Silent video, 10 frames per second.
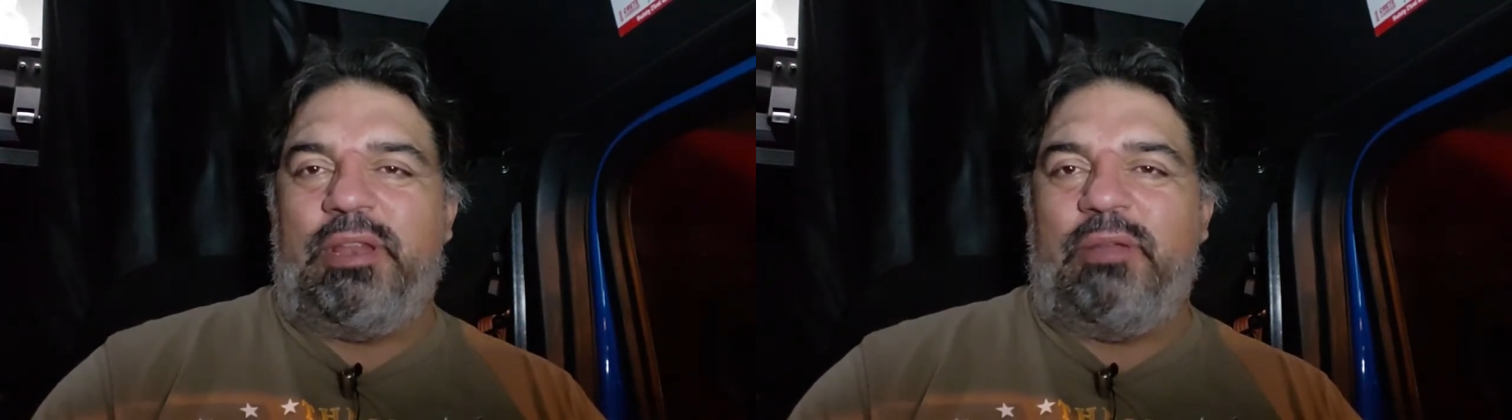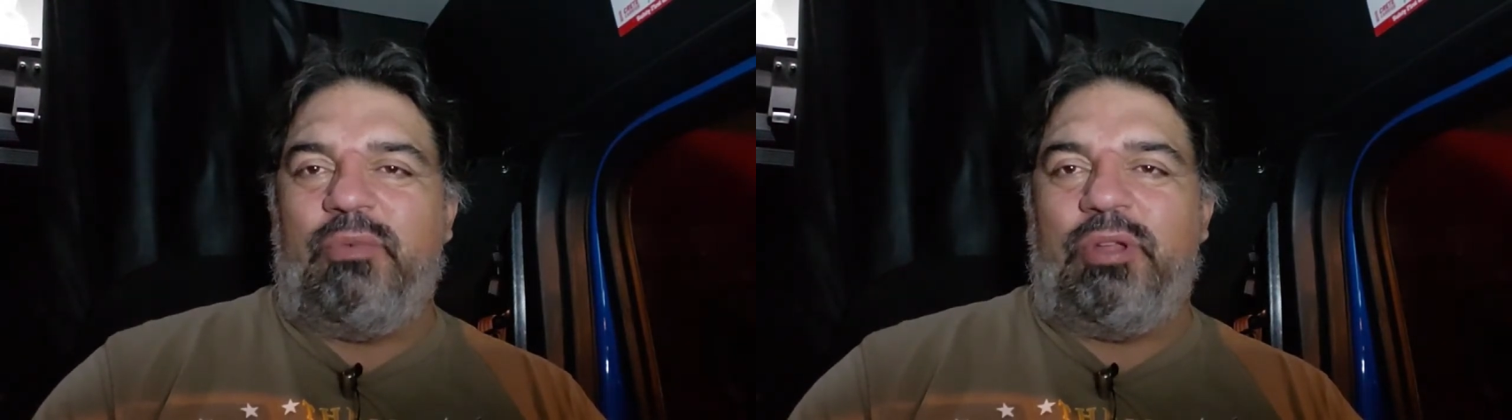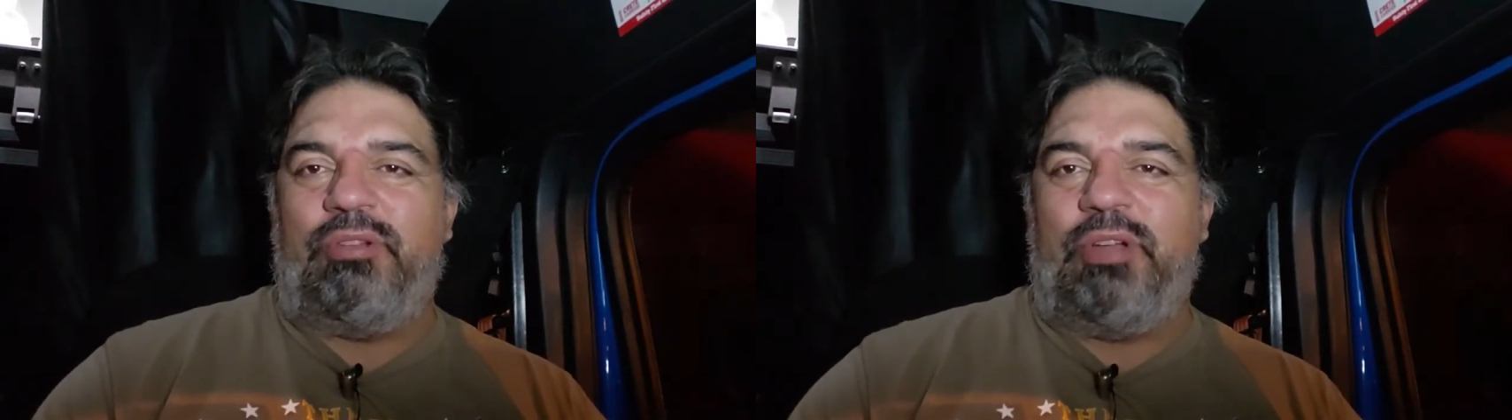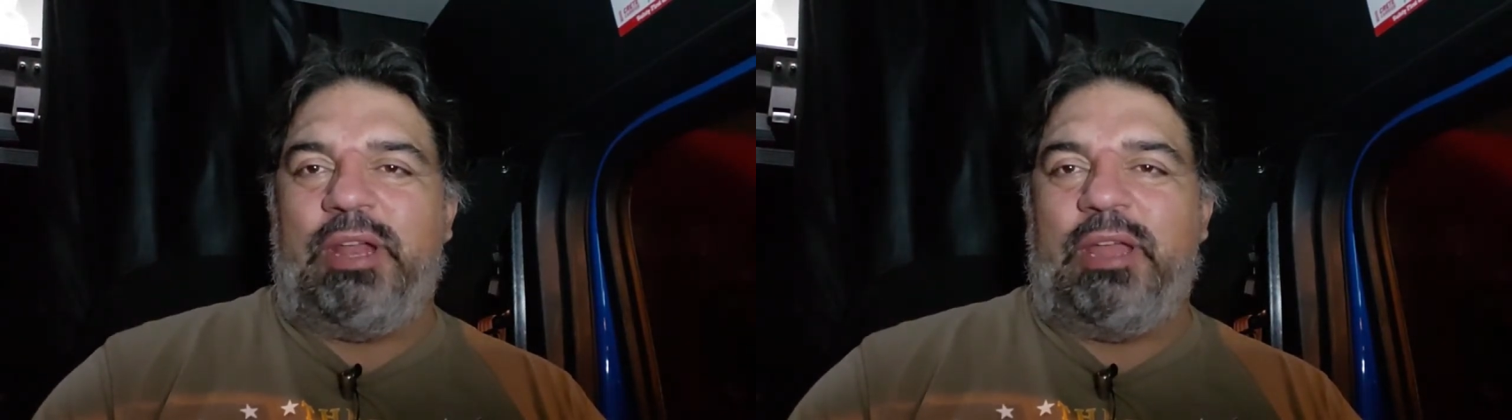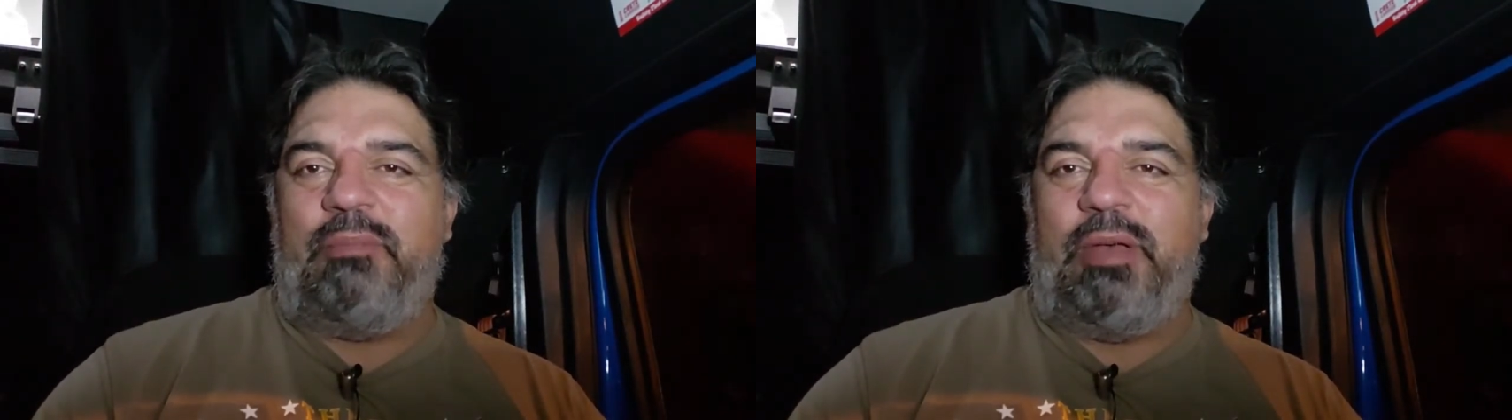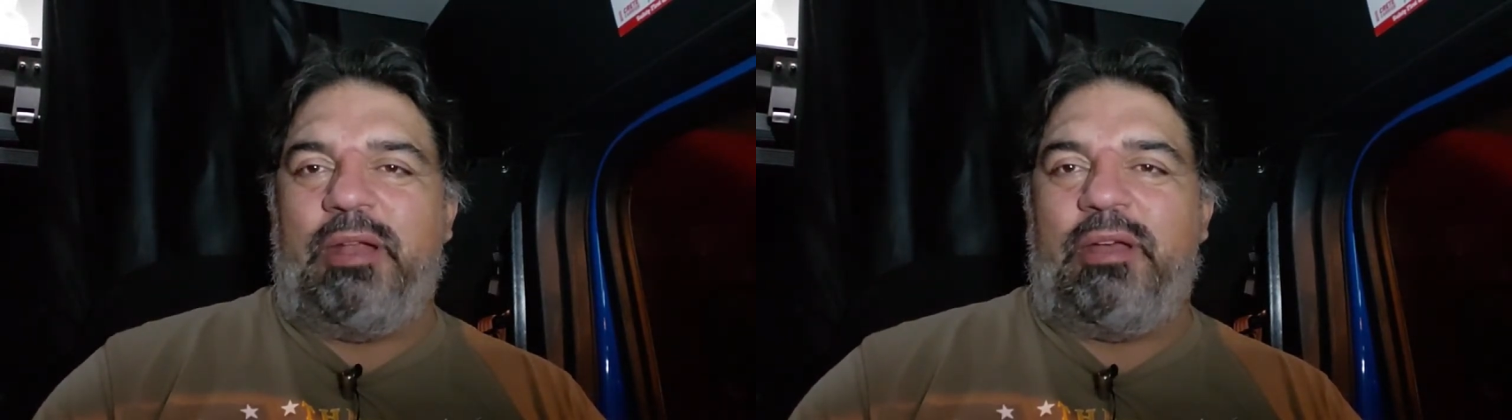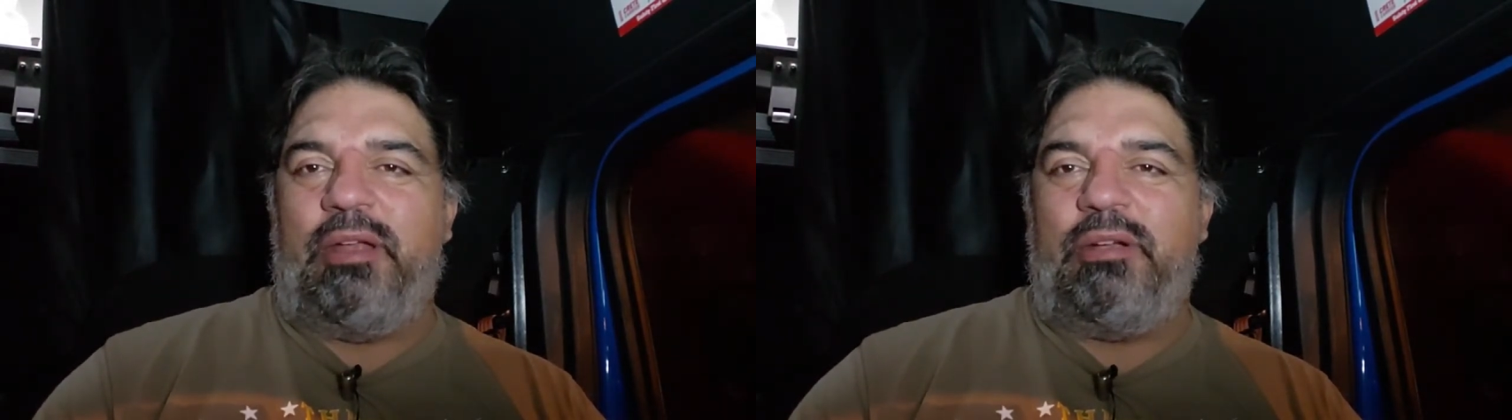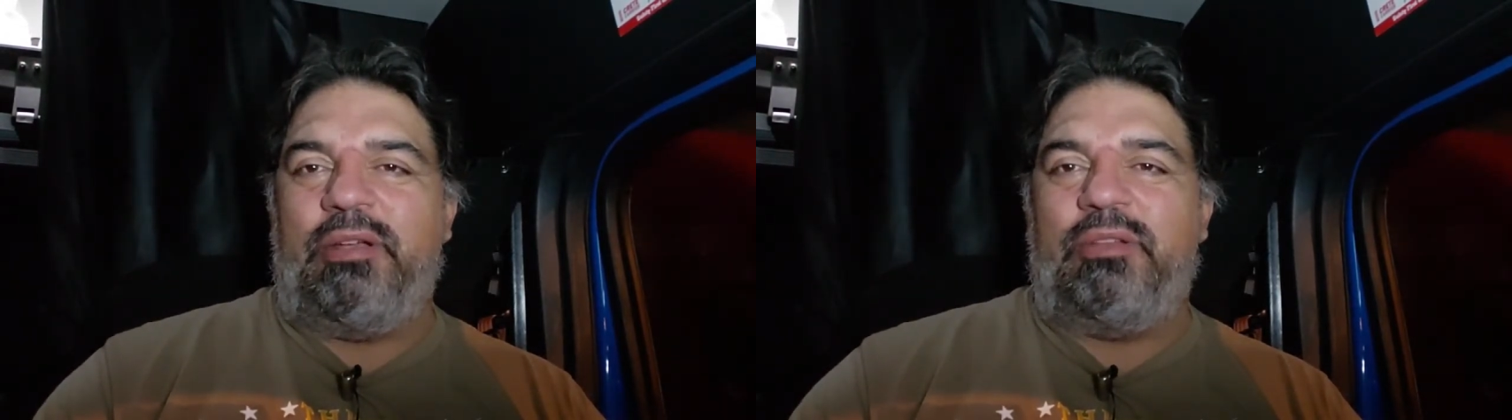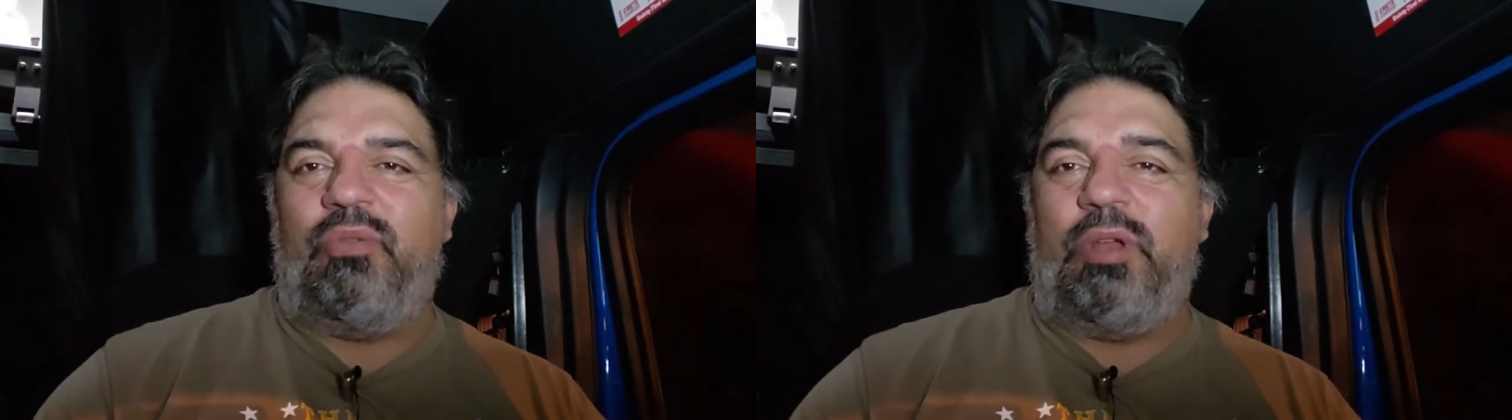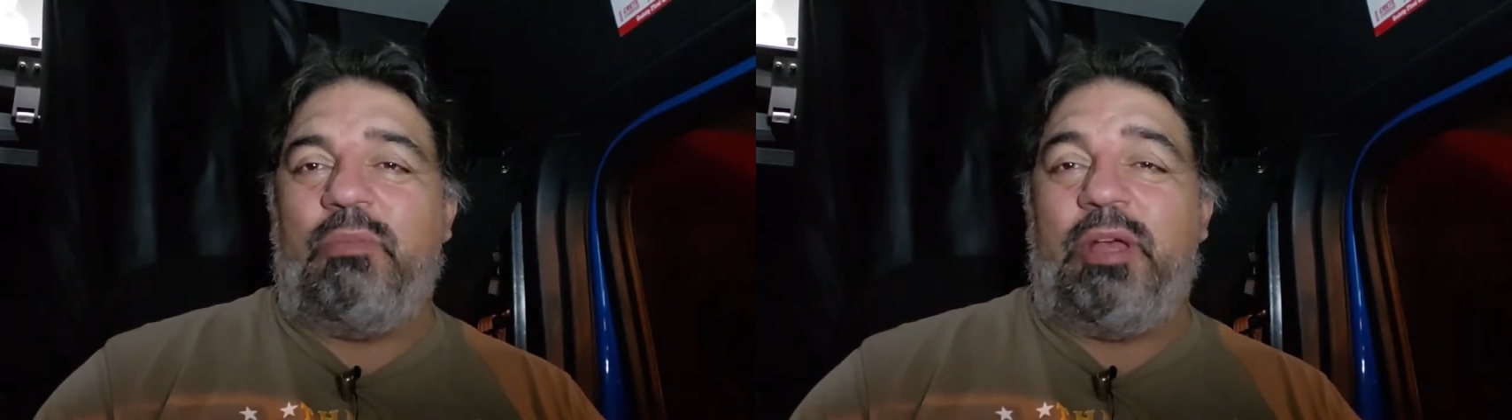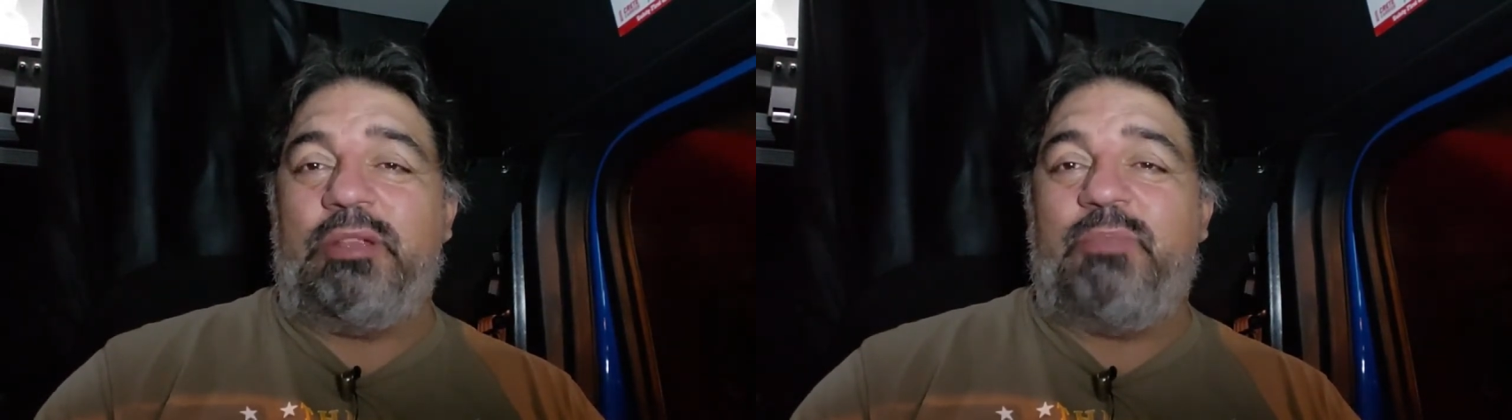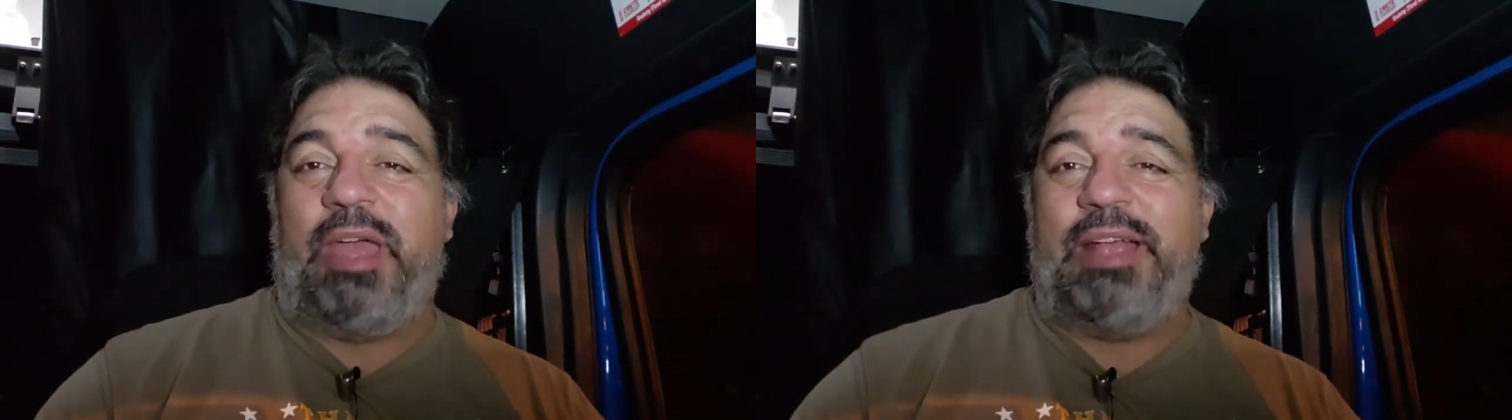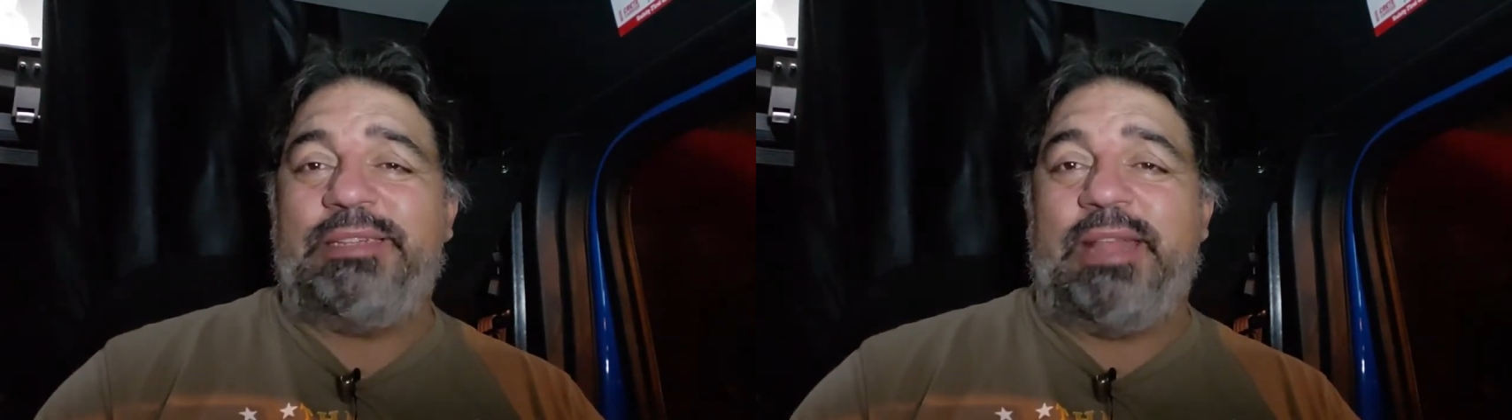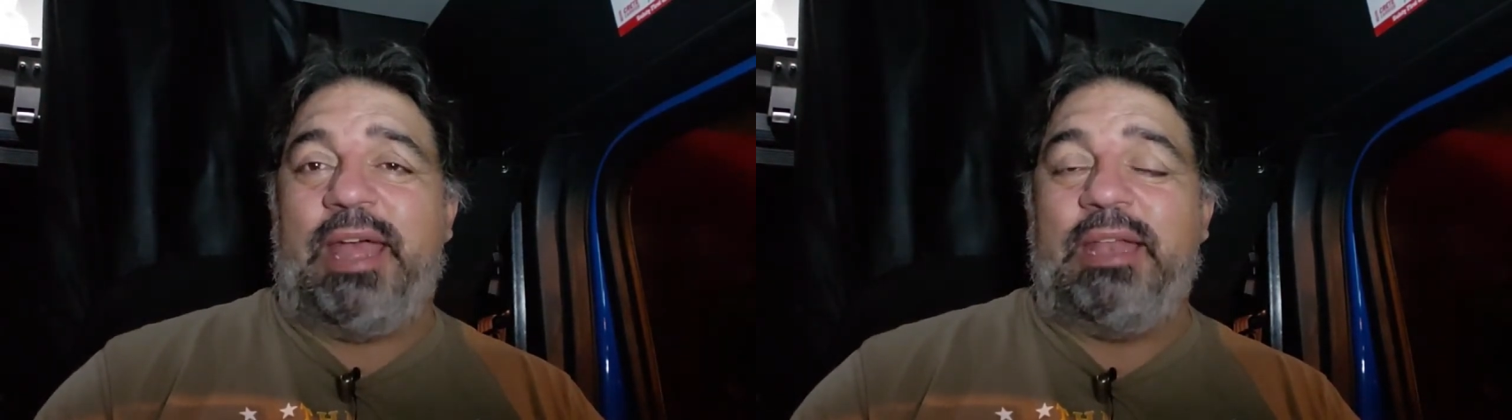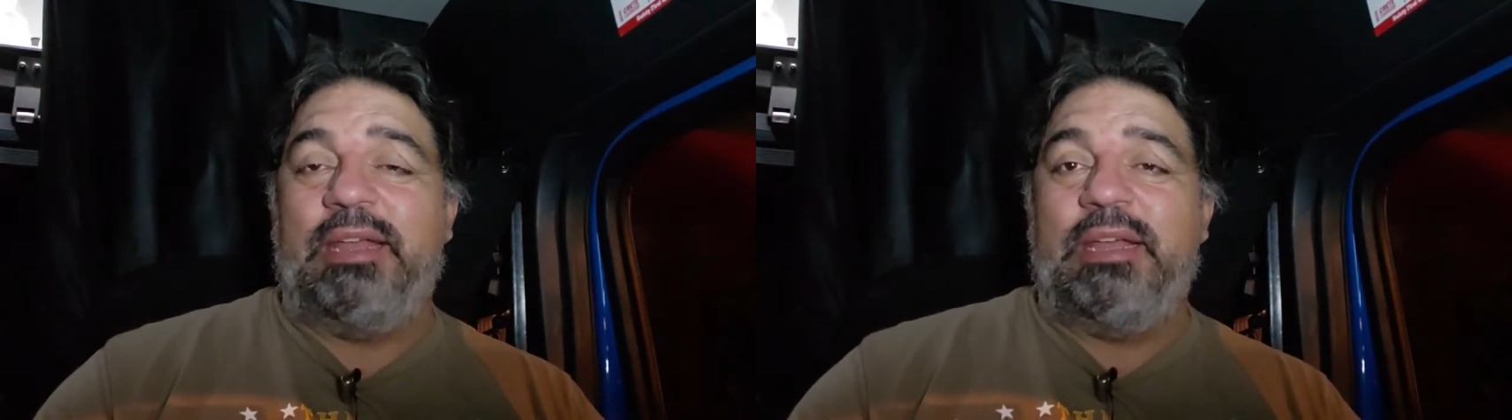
and then we're going to try to get about 120 miles past that.